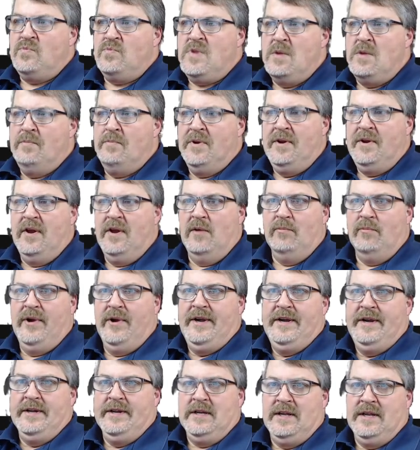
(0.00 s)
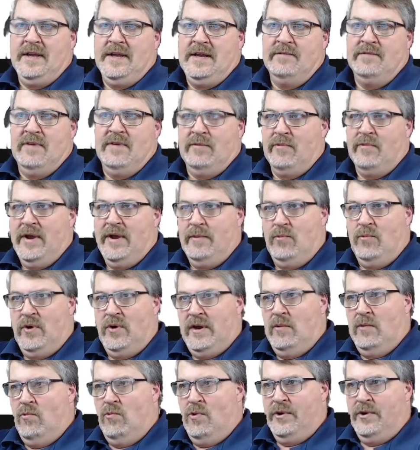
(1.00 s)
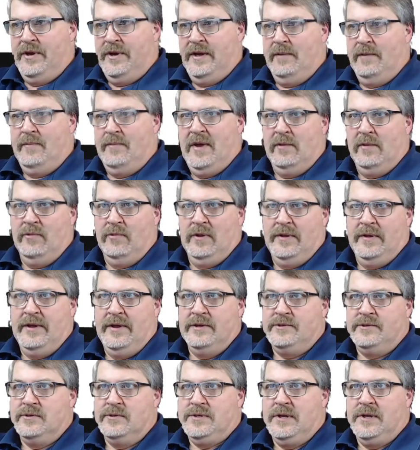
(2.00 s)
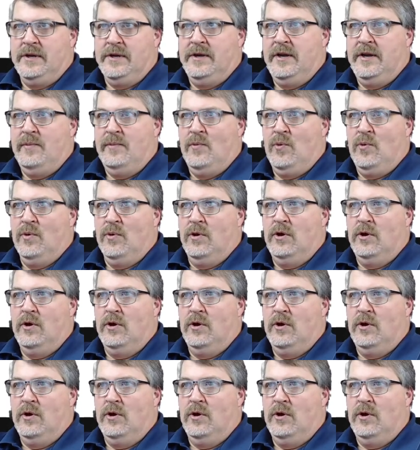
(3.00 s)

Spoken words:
But now I'm ready to leave. I read what I wanted. I'm not really interested anymore.